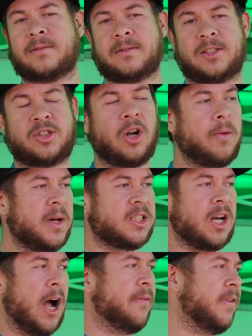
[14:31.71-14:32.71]
so much
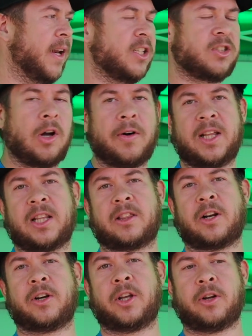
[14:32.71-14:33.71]
confidence knowing that
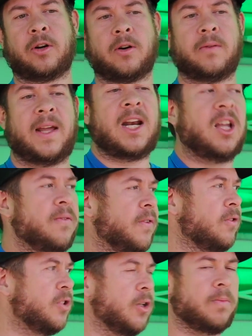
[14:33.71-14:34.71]
they're new. Any
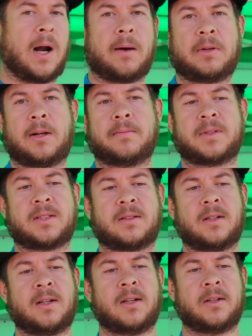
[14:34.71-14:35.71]
future problems,
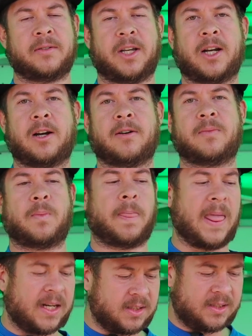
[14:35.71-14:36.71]

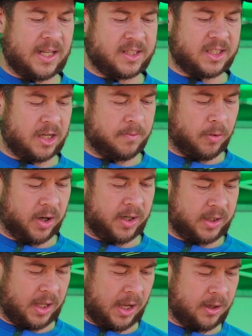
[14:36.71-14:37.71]
that's an
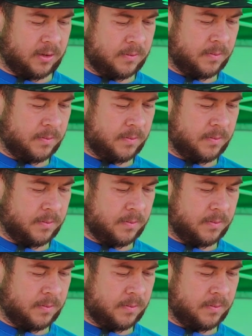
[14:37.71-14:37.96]
important thing.